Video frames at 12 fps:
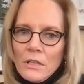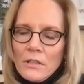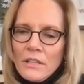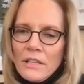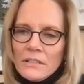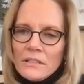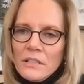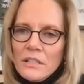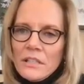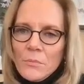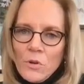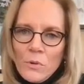they see
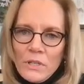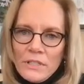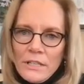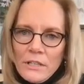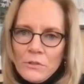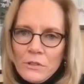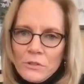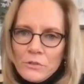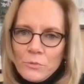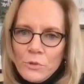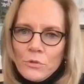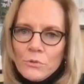them going down this
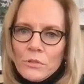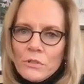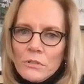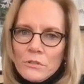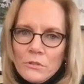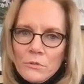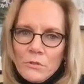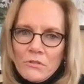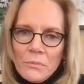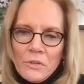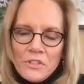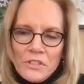road to the
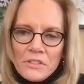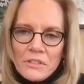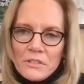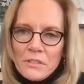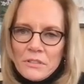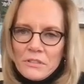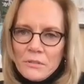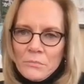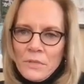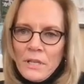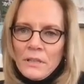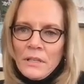criminal justice
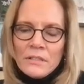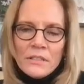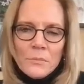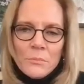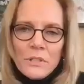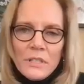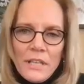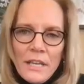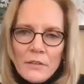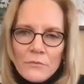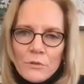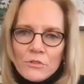system, and they simply
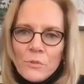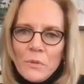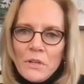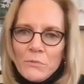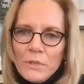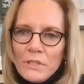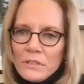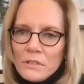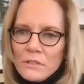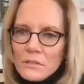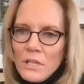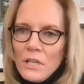can't for so many
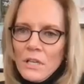reasons.